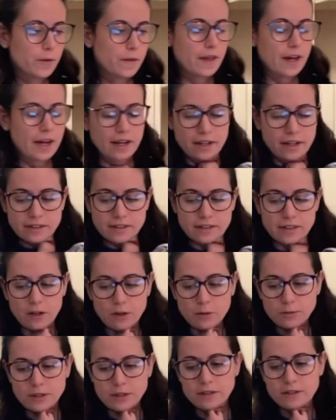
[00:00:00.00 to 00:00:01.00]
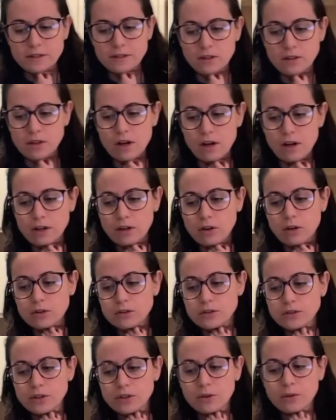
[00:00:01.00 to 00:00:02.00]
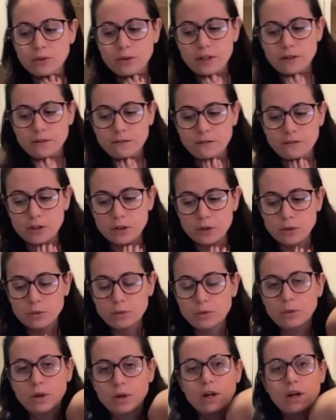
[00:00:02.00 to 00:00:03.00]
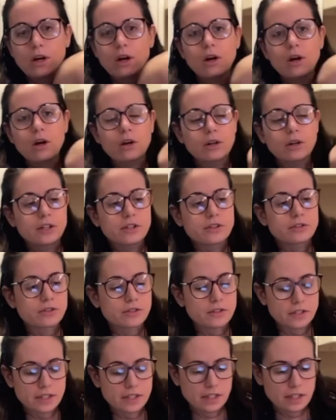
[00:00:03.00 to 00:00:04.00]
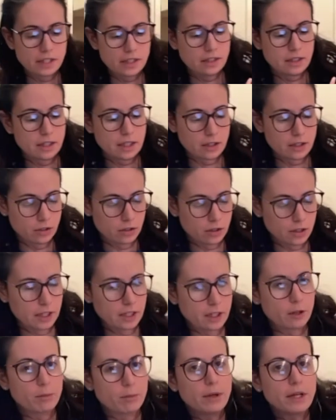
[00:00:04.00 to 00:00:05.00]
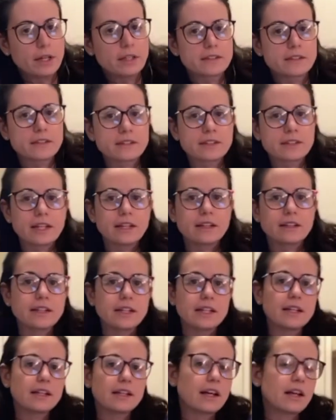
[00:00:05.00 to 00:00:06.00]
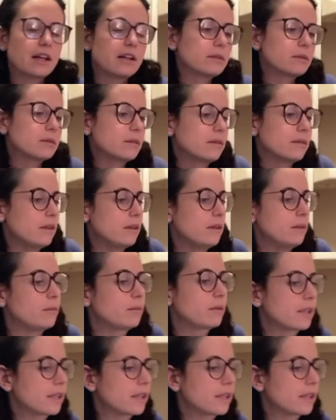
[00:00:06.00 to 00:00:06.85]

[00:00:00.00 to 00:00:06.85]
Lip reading: that has helped us a lot. Also, if you are interested in looking up a saline, oh my